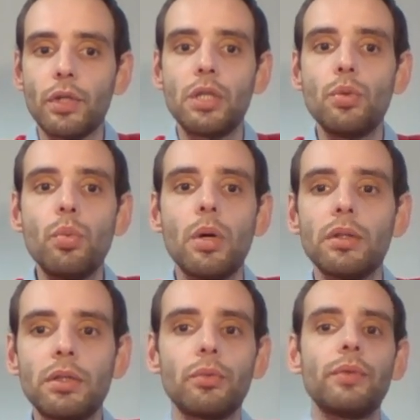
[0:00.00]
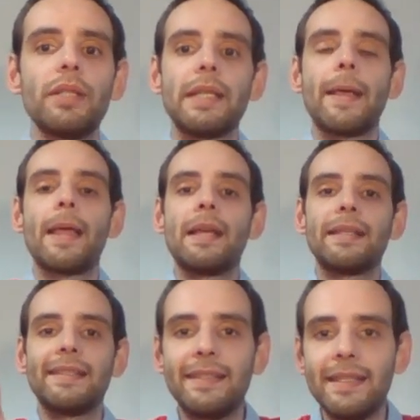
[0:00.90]
So you want to really
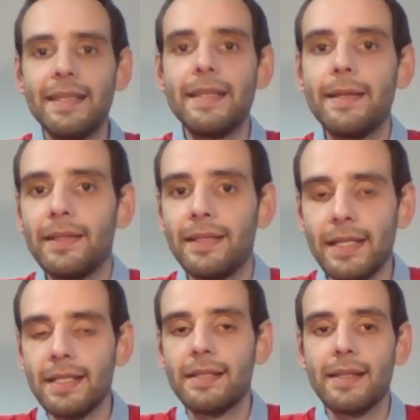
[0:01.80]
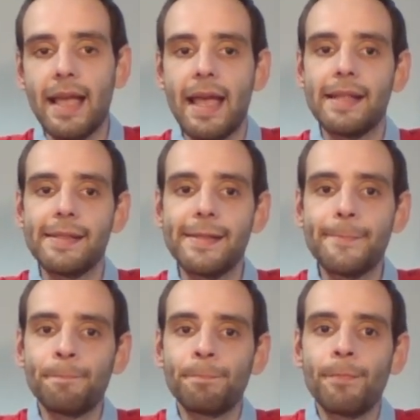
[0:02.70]
see this
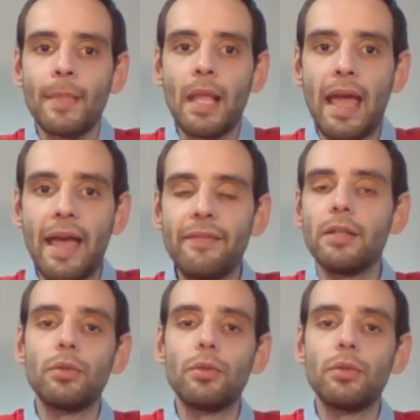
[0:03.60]
and have a